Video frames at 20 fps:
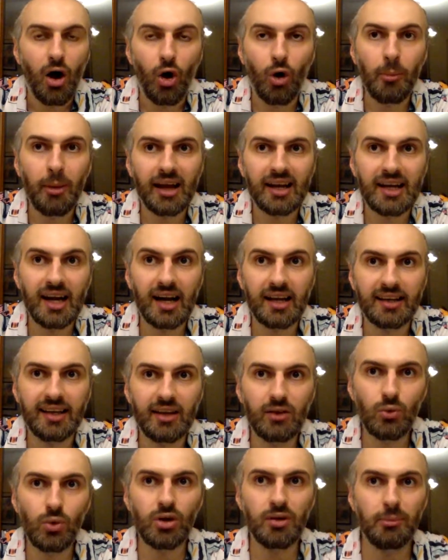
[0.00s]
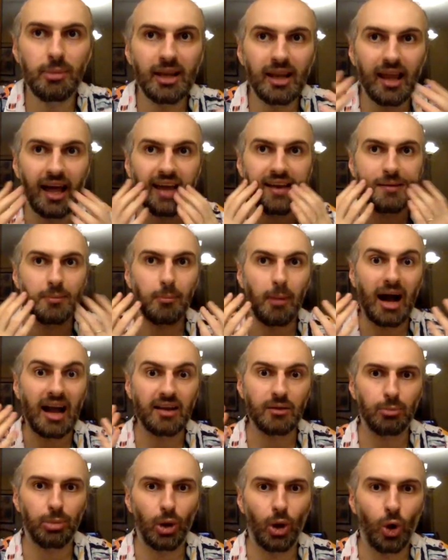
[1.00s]
oh my god, they would be like
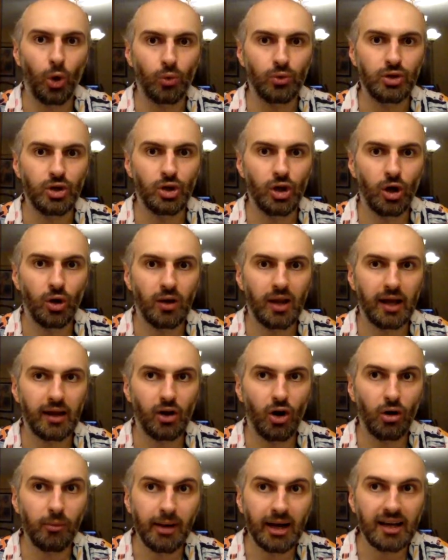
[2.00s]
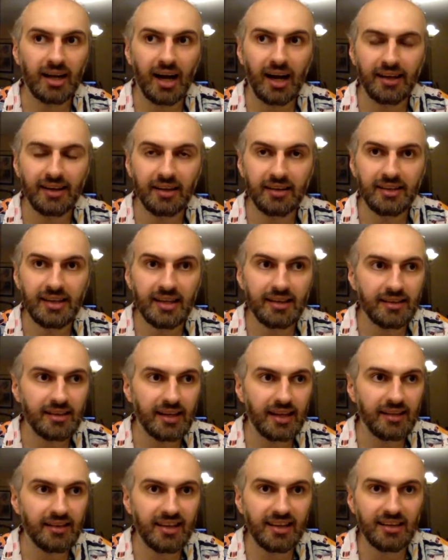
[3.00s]
mind blown, like, oh my god, is
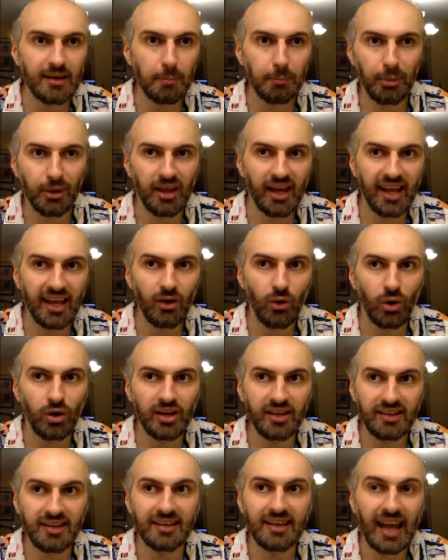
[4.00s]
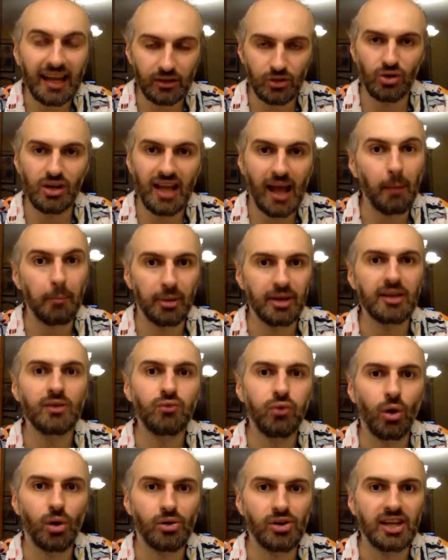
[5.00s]
this a play or is this actually happening
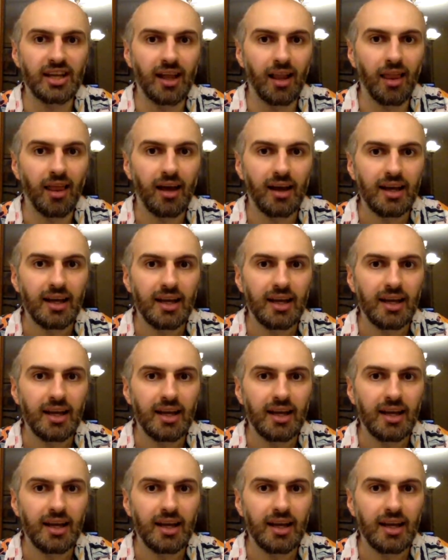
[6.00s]
for real?